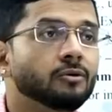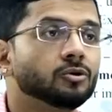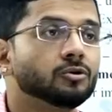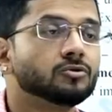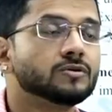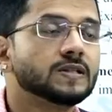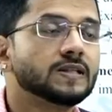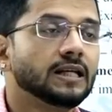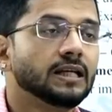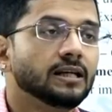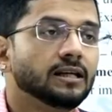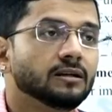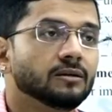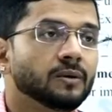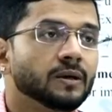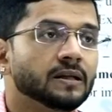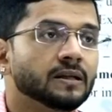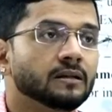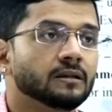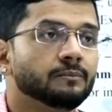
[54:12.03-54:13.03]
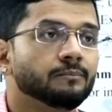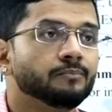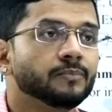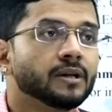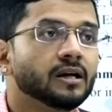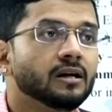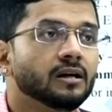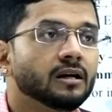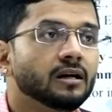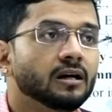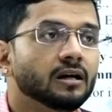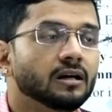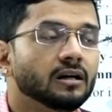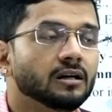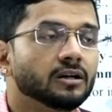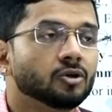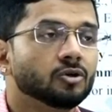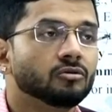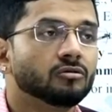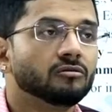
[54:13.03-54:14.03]
I want to see whether
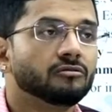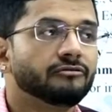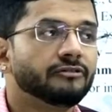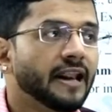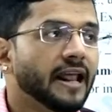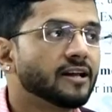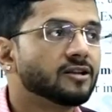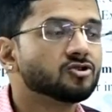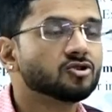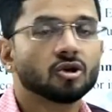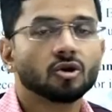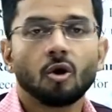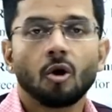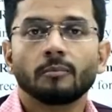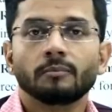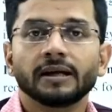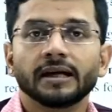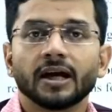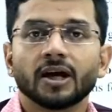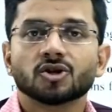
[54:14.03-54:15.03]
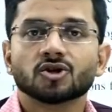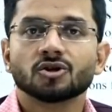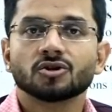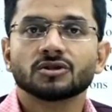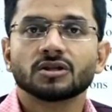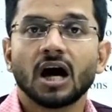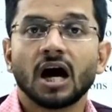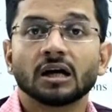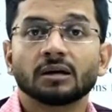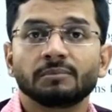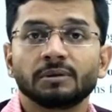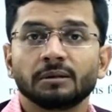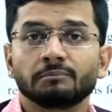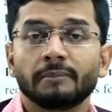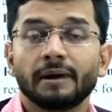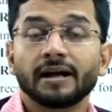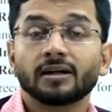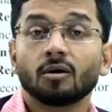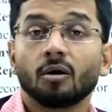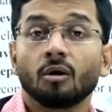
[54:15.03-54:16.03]
financial obligations are
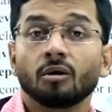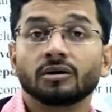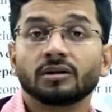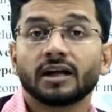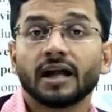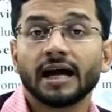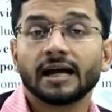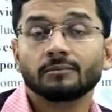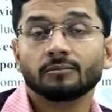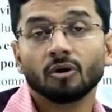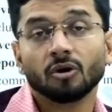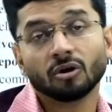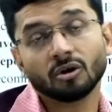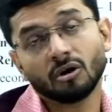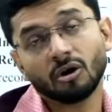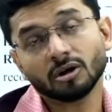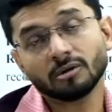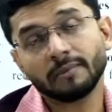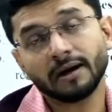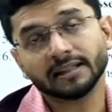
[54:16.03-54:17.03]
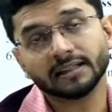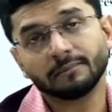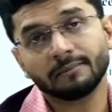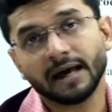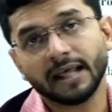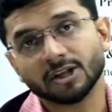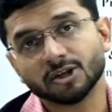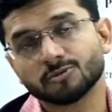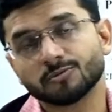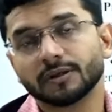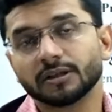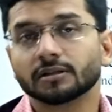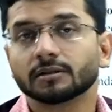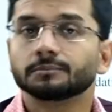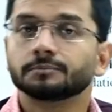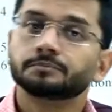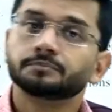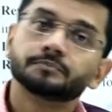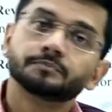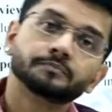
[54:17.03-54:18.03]
being met on time or not by the
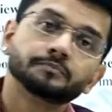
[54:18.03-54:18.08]
management.